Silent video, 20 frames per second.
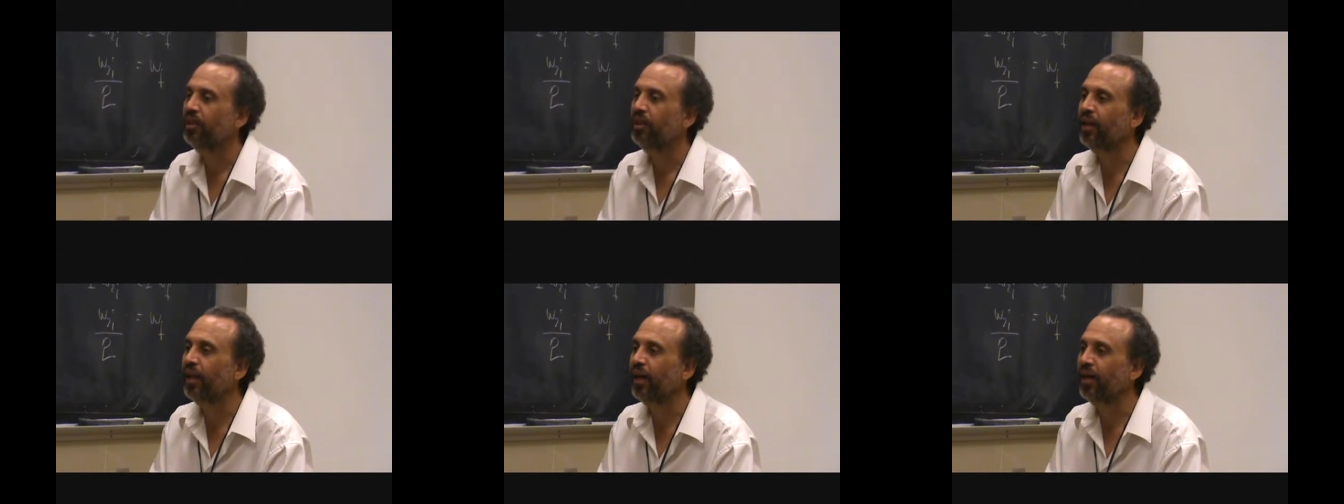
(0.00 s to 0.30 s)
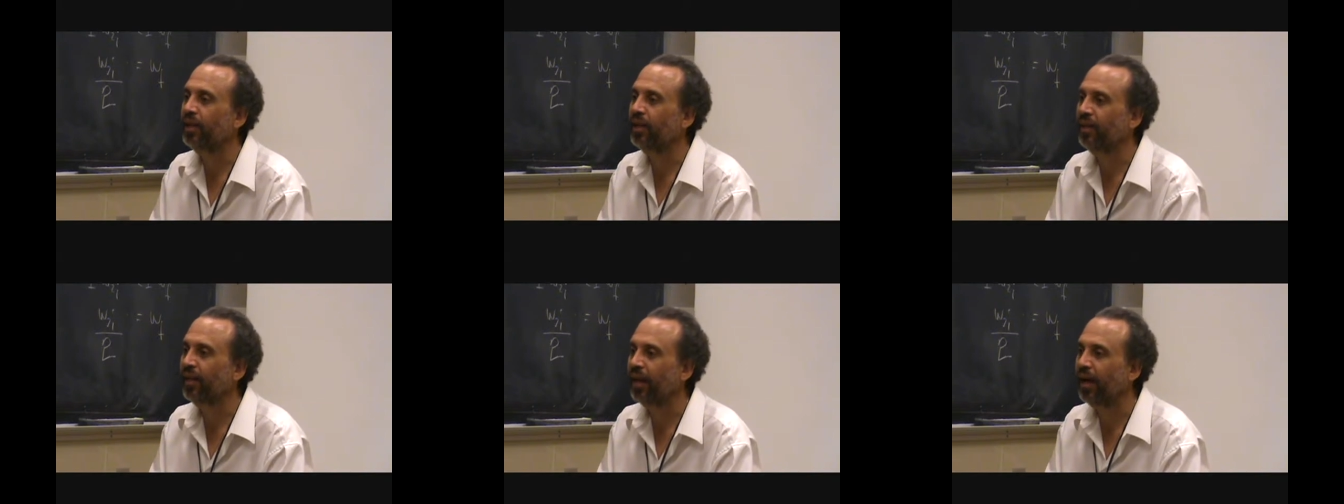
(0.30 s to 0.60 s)

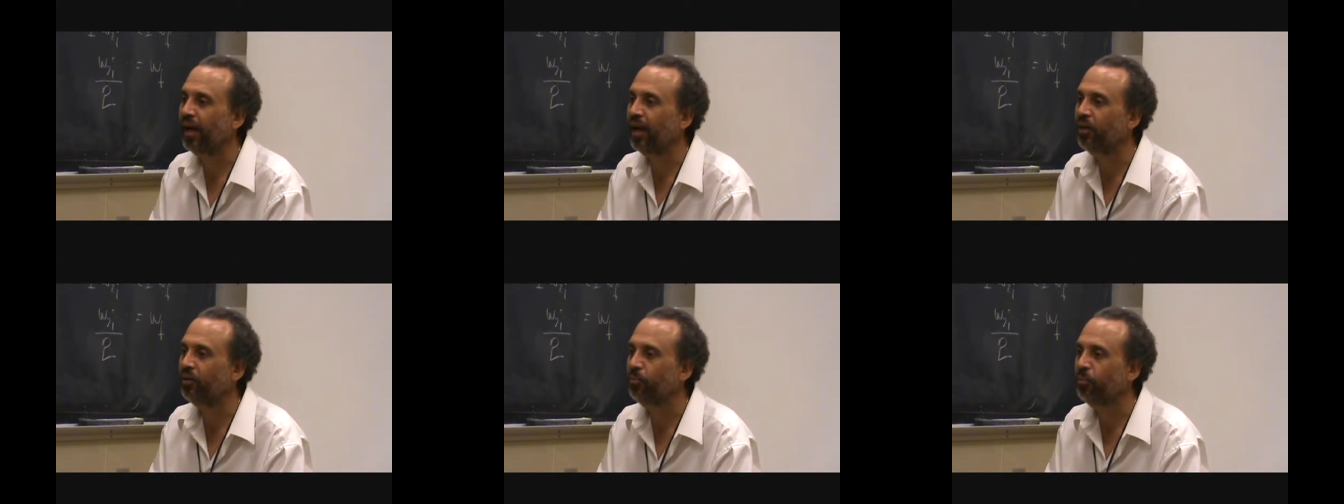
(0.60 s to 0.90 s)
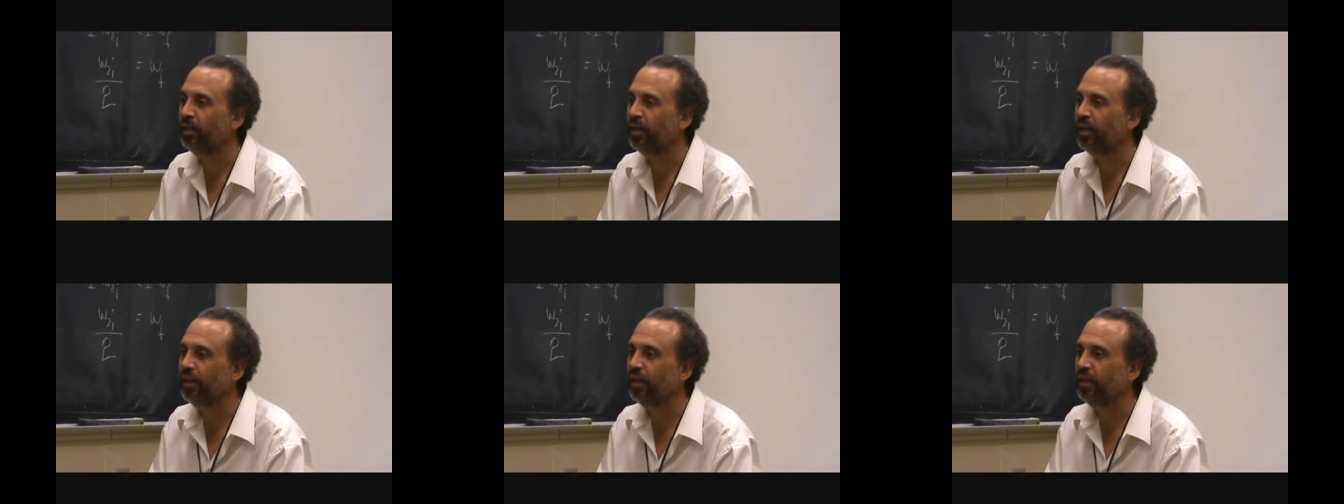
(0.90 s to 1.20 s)
that
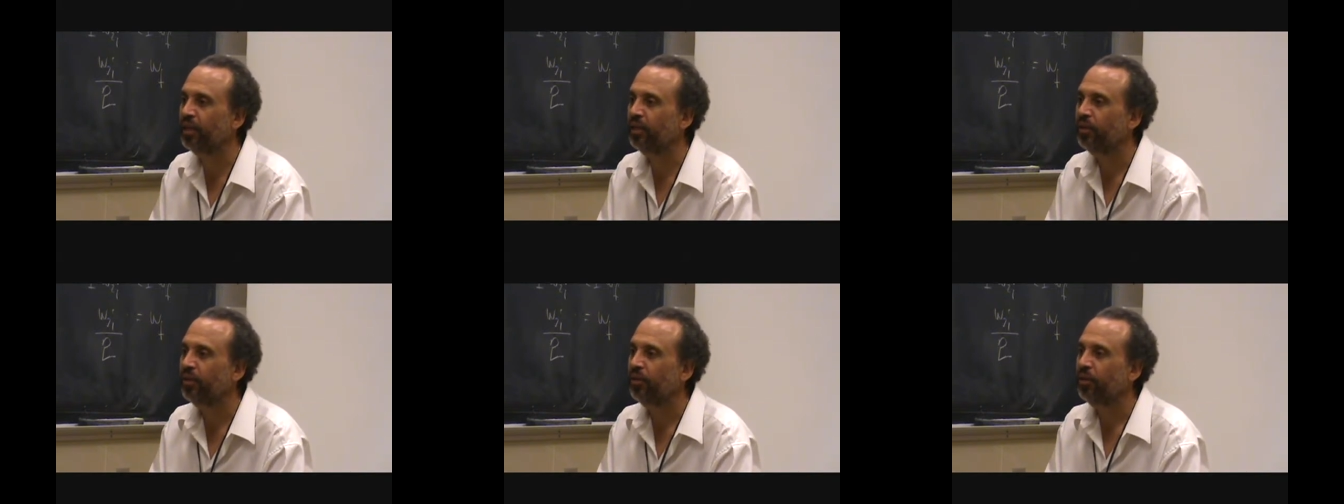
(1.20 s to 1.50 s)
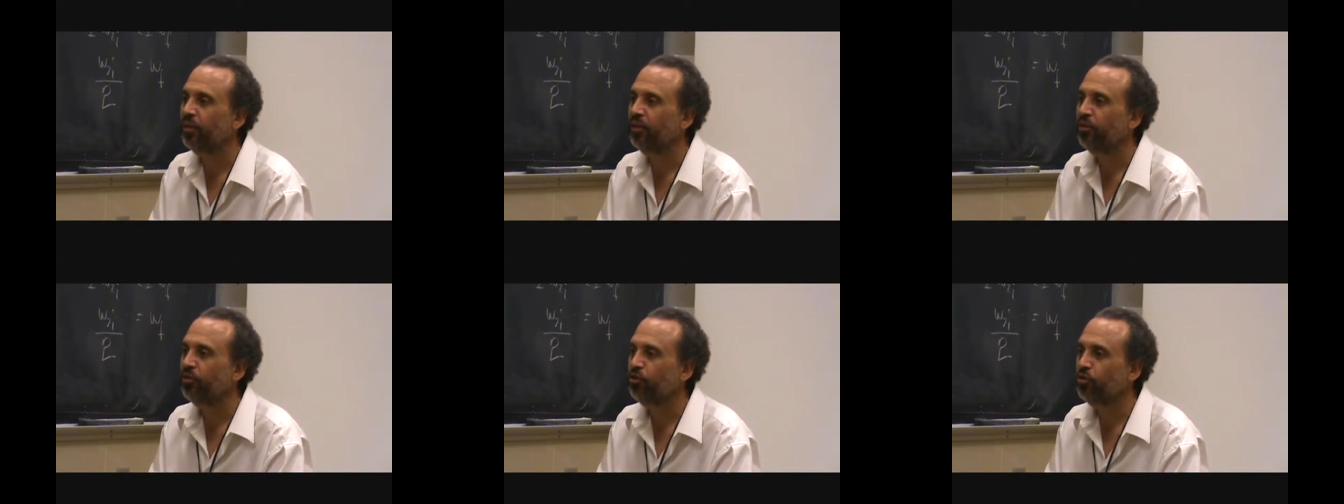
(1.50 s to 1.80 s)
allowed me
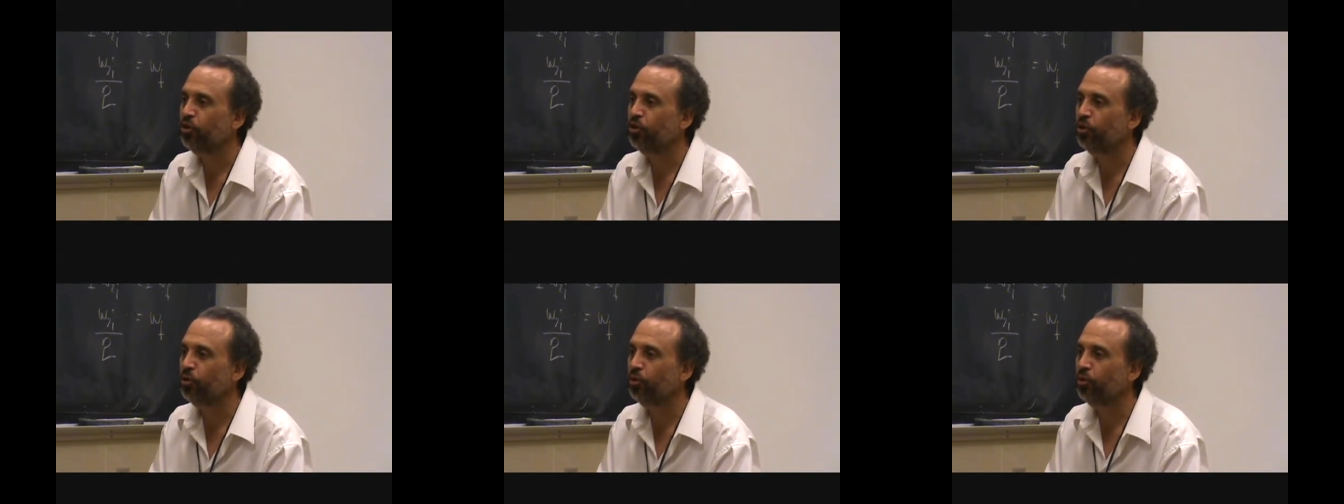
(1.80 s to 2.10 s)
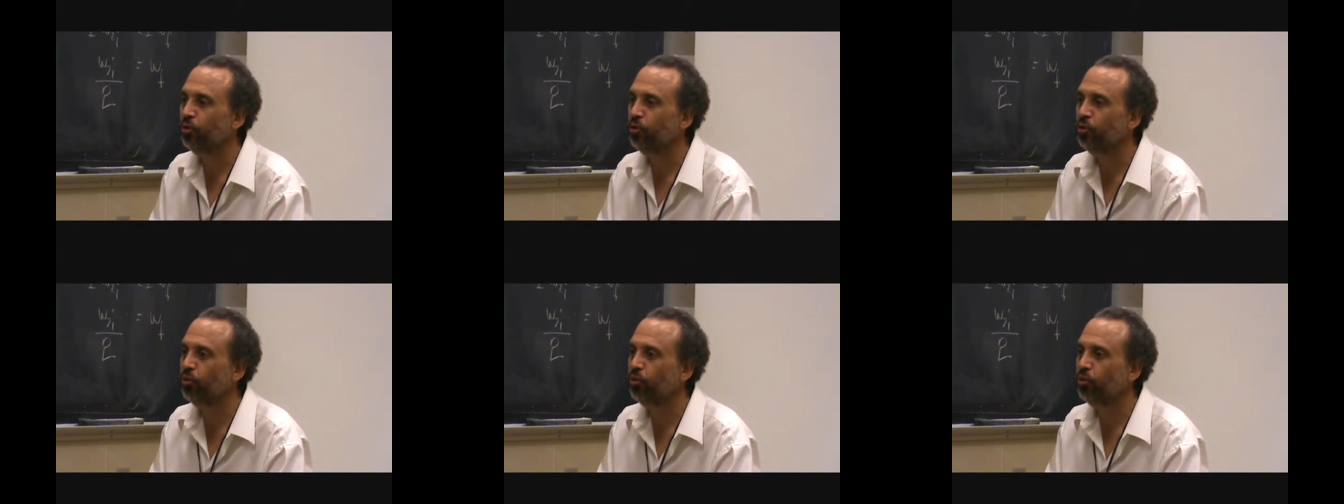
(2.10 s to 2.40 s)

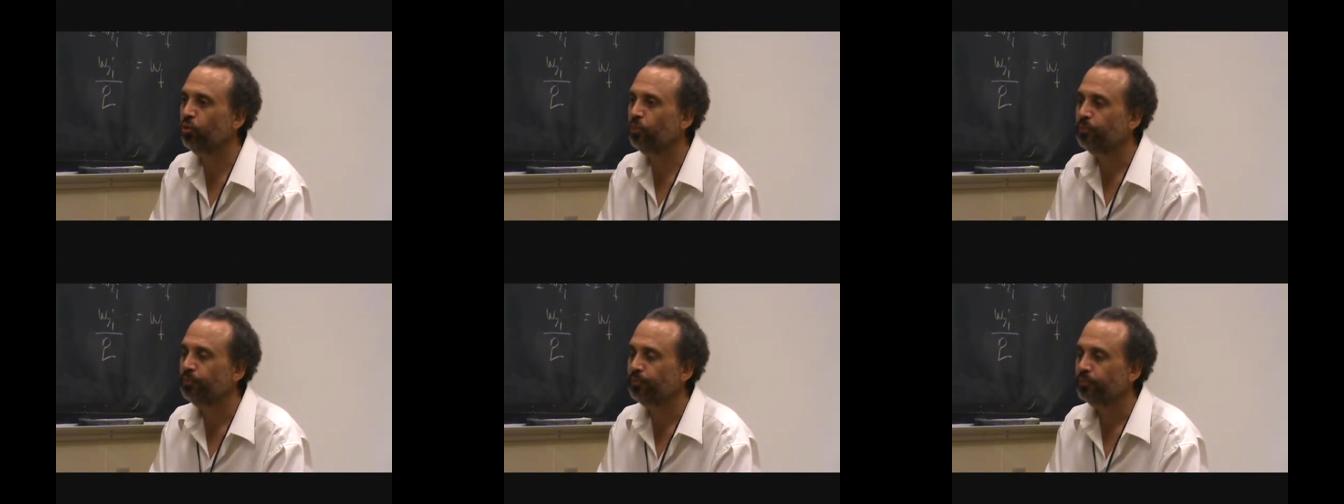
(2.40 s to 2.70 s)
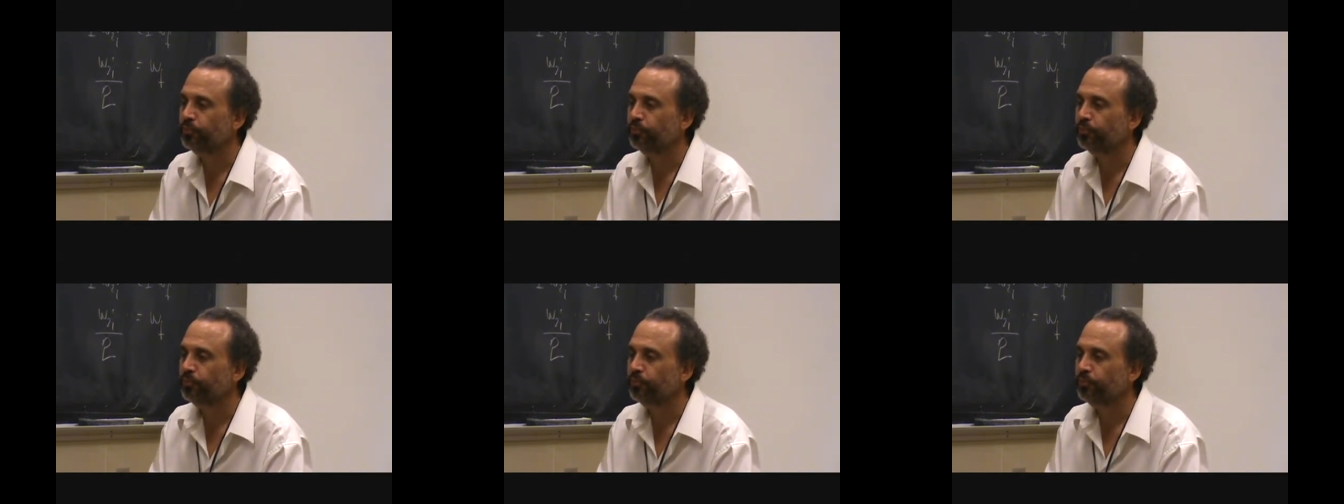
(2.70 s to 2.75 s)
to